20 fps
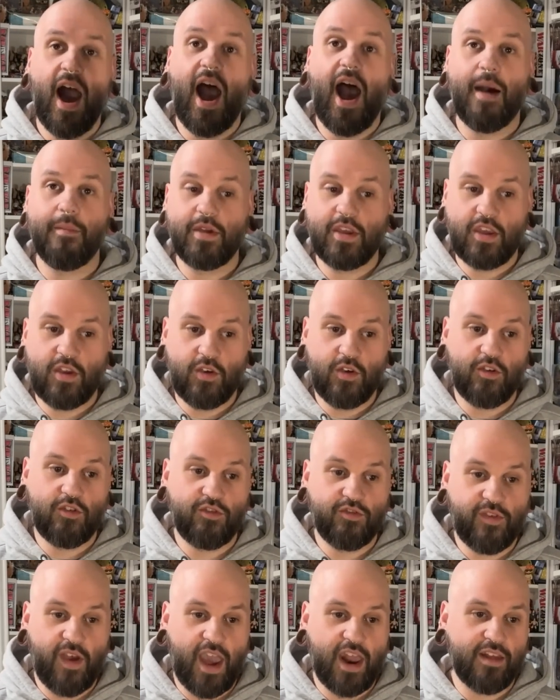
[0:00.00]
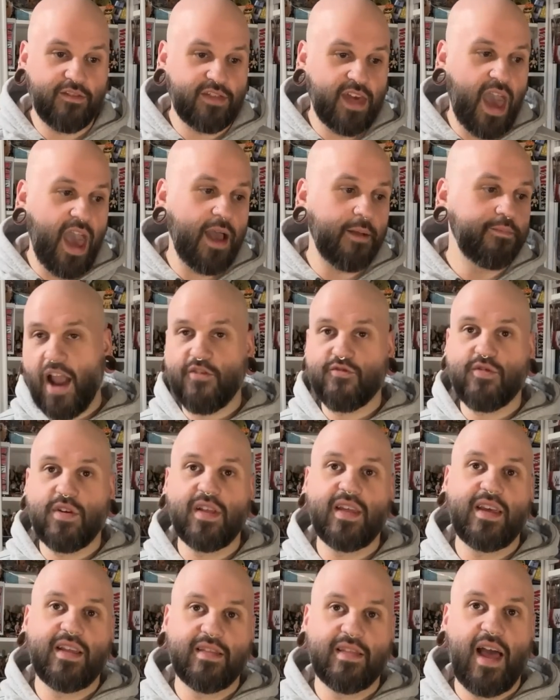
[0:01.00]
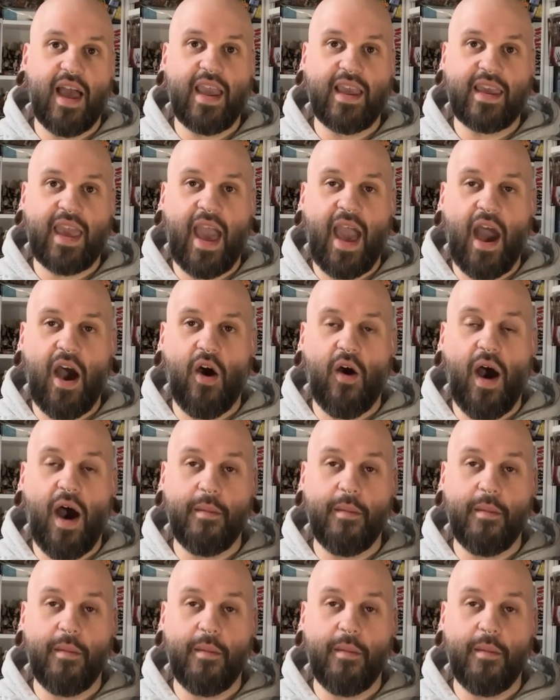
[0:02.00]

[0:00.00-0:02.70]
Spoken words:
I'm a huge fan of that. I really like how